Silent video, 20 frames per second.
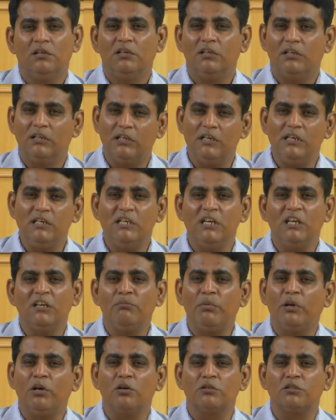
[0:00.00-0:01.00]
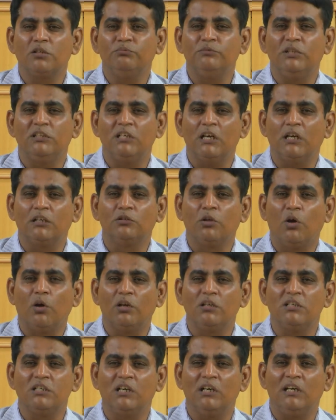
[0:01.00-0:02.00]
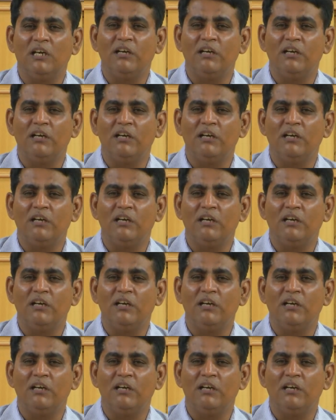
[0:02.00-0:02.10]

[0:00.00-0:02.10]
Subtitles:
reading, because of the technological